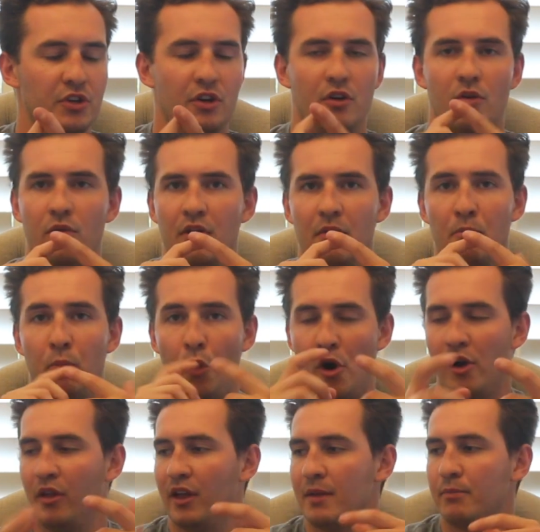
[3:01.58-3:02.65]
you
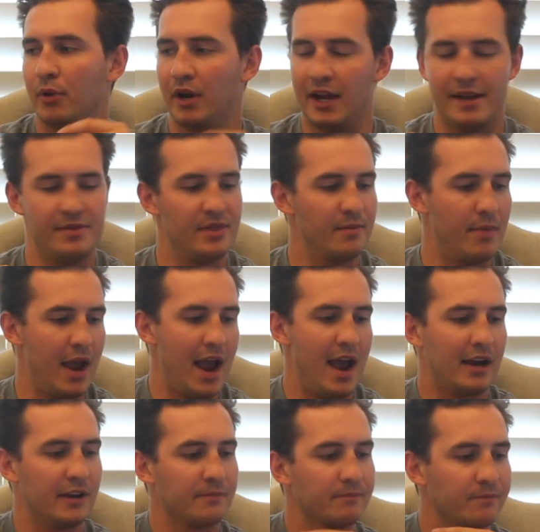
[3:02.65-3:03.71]
boil it, put it in the
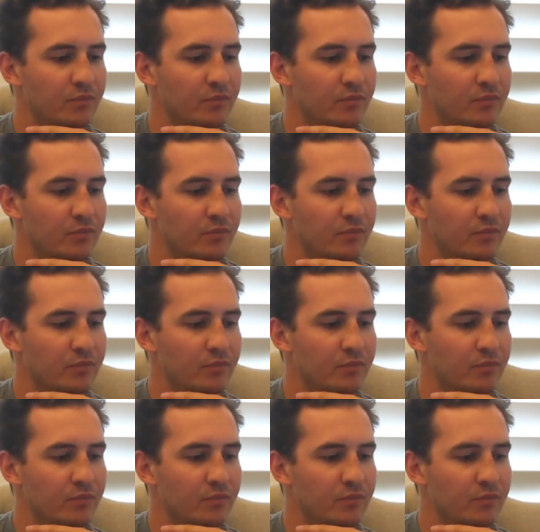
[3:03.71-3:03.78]
bag.